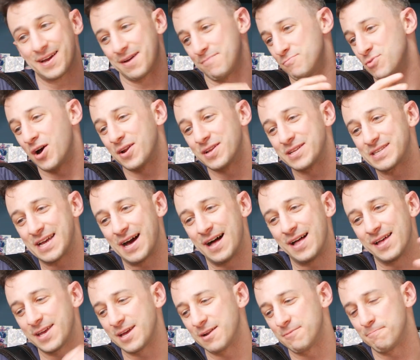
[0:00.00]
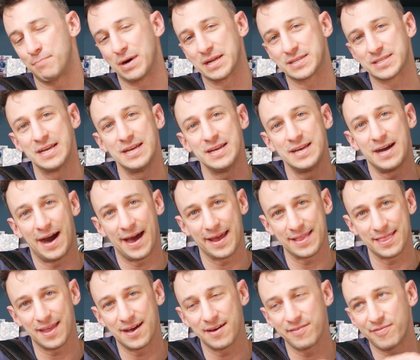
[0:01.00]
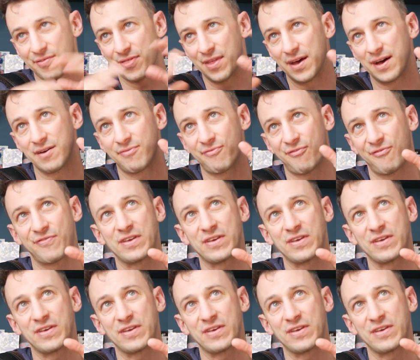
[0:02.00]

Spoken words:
I'm not Italian, but I love the